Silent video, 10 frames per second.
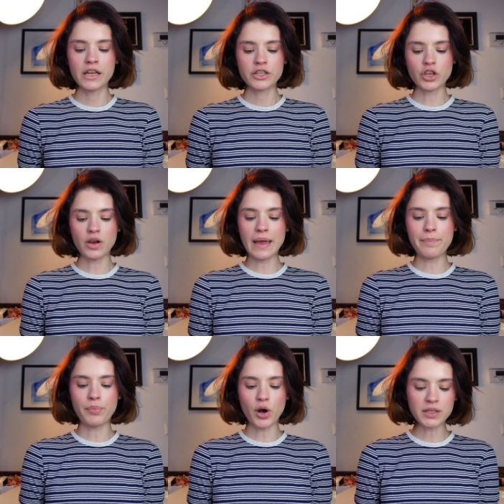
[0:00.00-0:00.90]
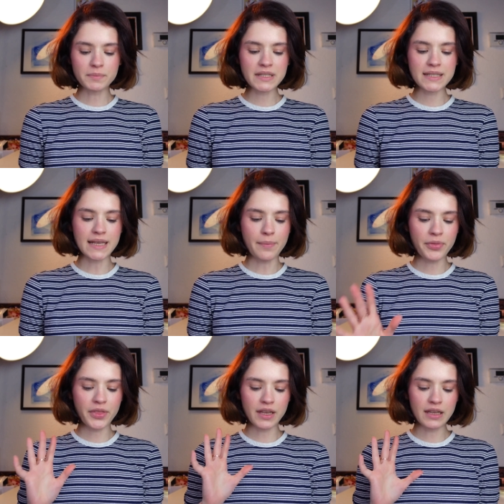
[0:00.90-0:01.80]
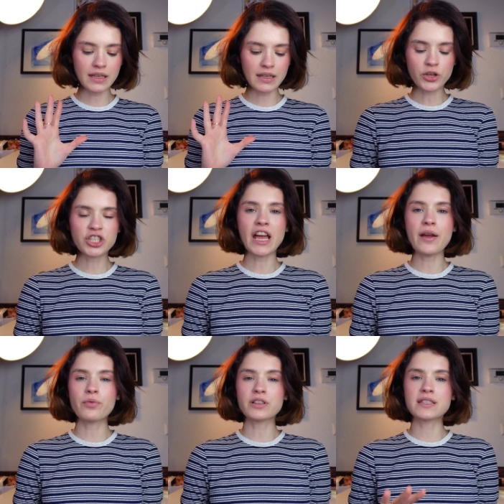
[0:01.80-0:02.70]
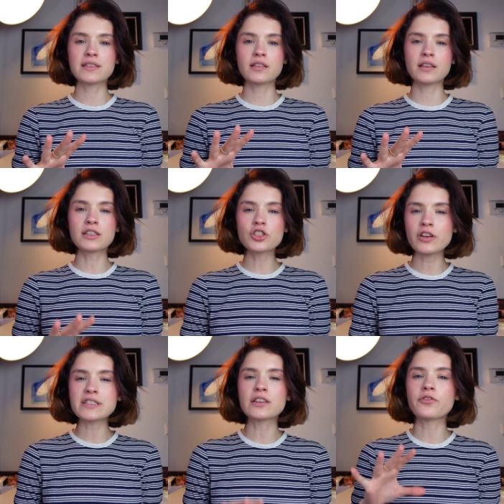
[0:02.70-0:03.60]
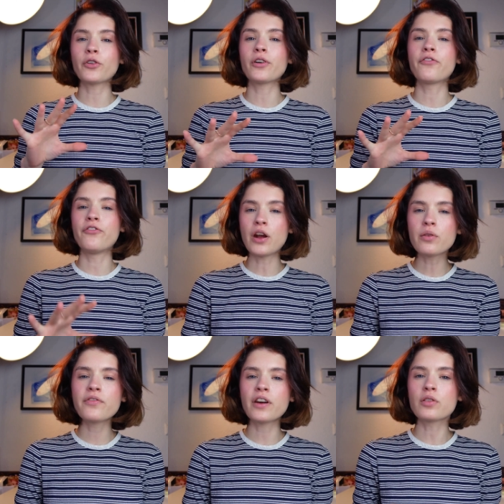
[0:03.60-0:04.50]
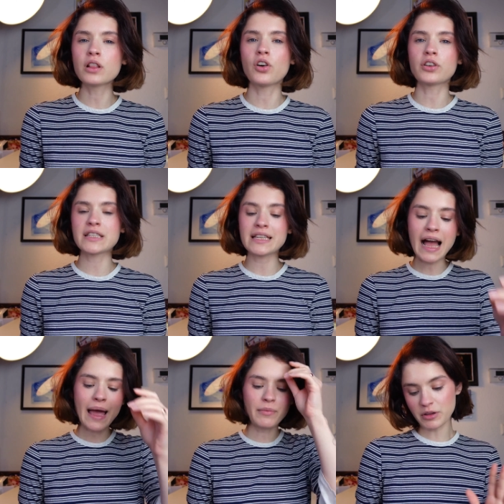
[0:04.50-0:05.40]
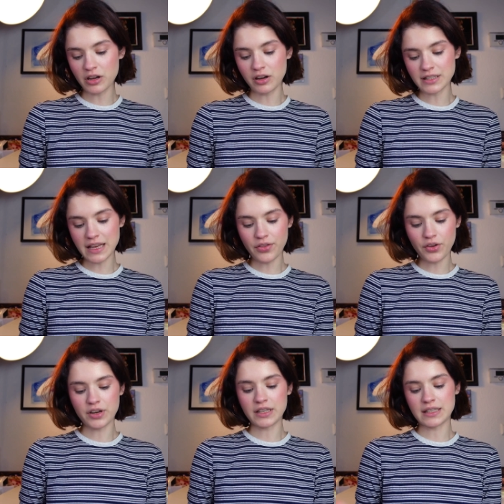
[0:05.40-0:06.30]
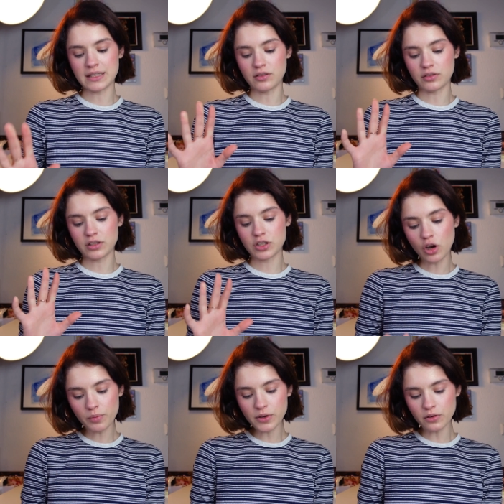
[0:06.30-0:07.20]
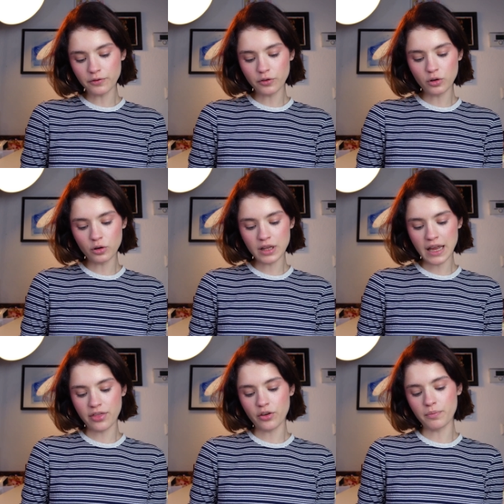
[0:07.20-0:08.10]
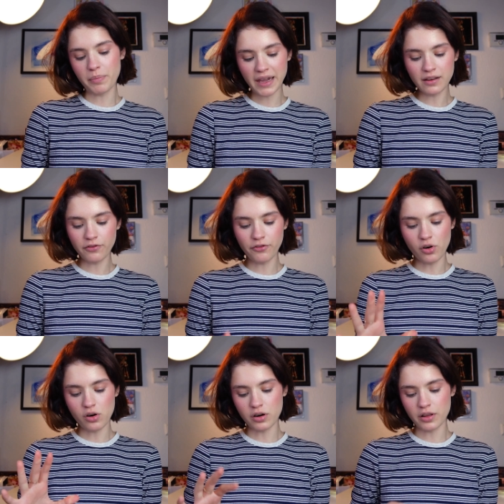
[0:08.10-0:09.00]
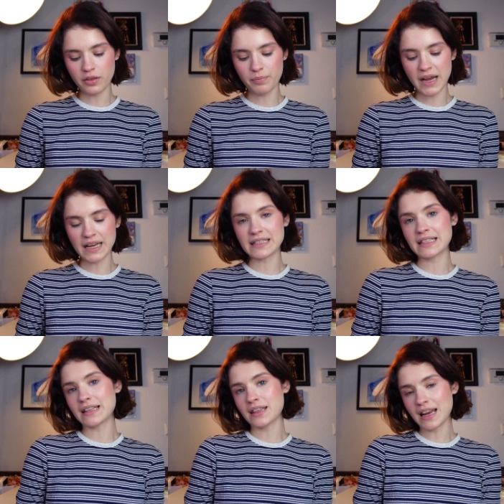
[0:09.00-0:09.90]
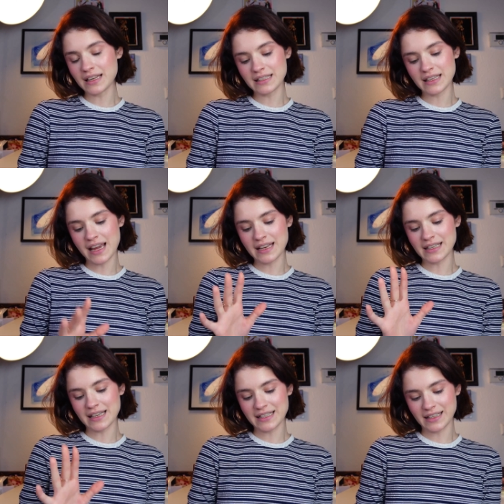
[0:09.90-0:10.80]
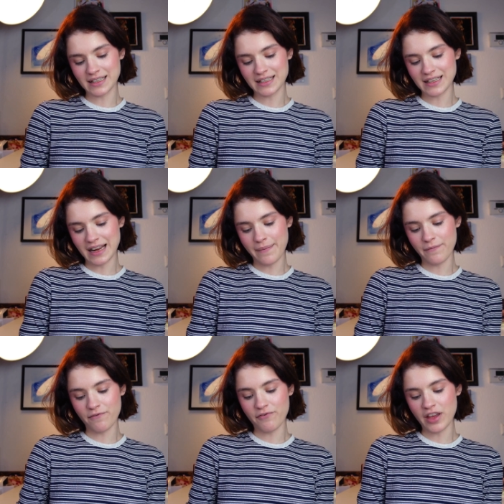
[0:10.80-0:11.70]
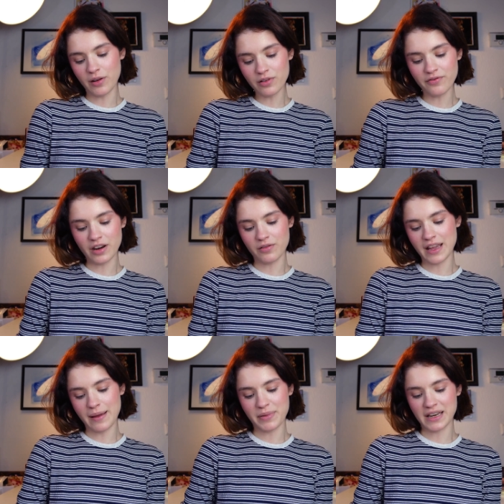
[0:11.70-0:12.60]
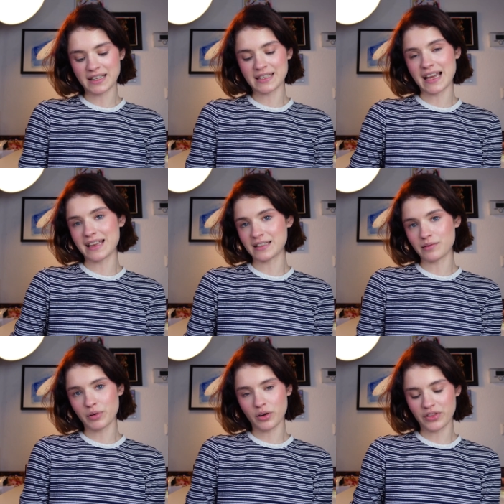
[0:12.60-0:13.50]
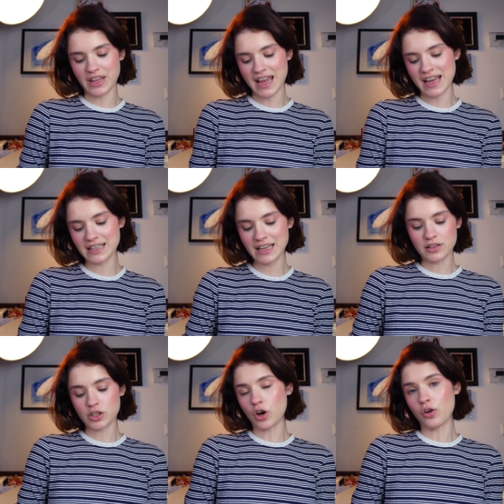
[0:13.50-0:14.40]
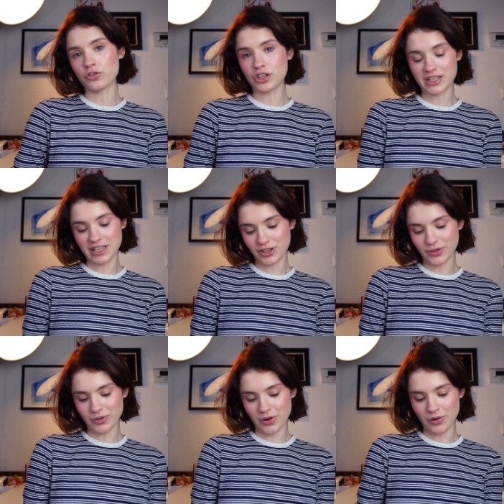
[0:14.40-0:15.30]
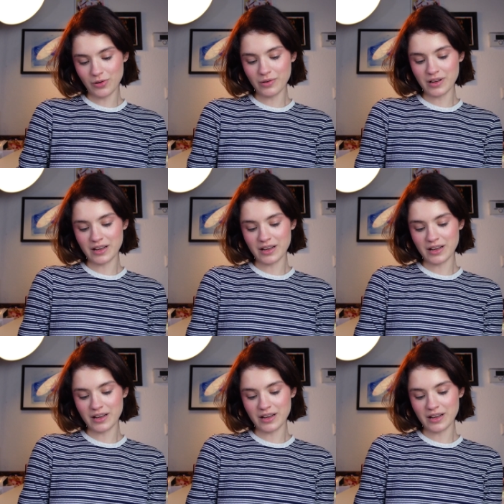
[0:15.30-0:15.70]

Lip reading: So I bought me something which I was interested for a very long time because I thought it looked so beautiful. I thought back and forth, but then in the end I did it and I'm very happy and excited about that. So just that you know